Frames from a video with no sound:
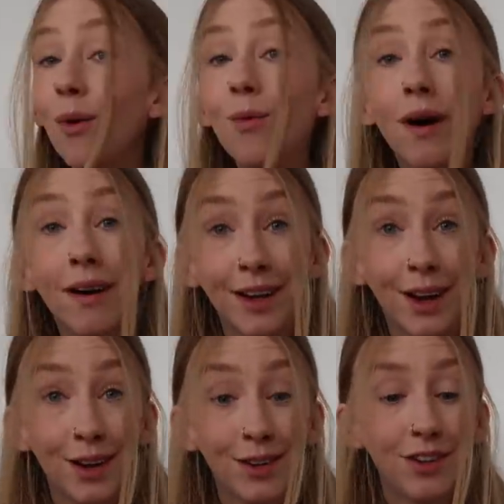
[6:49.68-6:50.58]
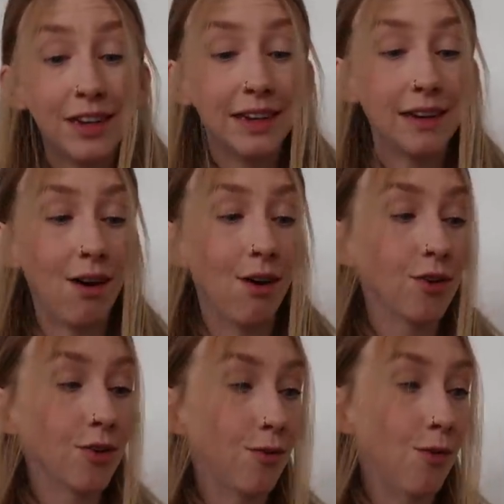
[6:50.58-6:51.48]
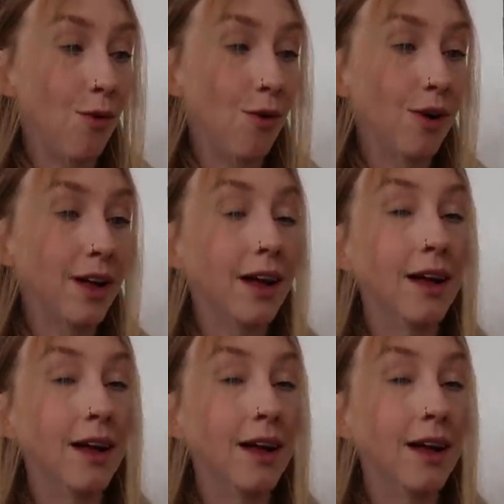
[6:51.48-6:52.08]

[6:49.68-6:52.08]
A while ago she did ask for